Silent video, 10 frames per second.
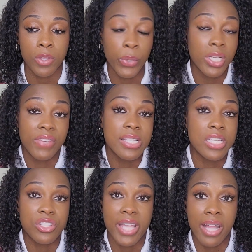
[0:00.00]
We could have
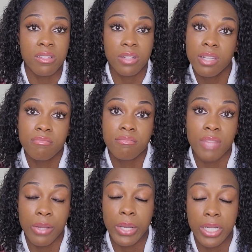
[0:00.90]
easily just canceled it.
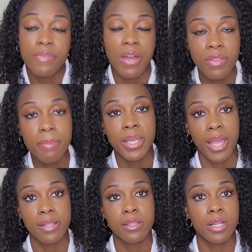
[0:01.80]
It could have definitely been
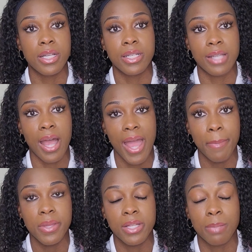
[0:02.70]
canceled, and it did not
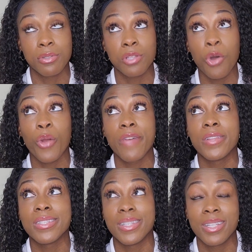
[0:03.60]
happen, and I'm so
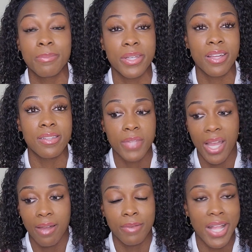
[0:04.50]
grateful it didn't, because yeah,